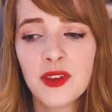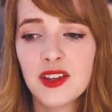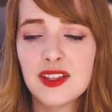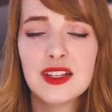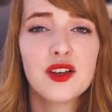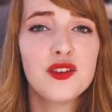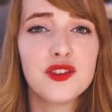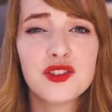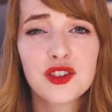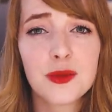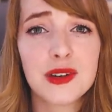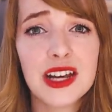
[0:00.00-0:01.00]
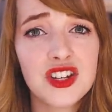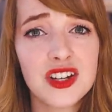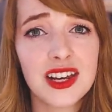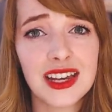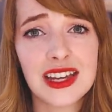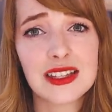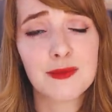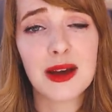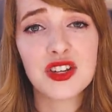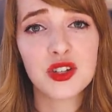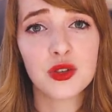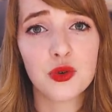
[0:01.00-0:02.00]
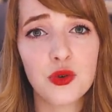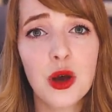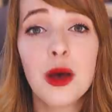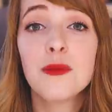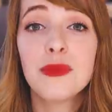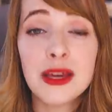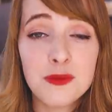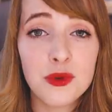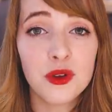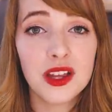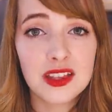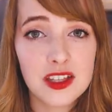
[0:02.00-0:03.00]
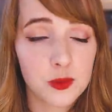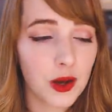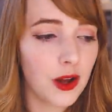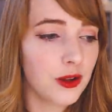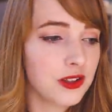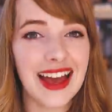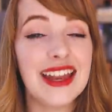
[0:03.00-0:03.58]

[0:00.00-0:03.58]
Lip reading: There's a lot of discrimination against magical people in this world.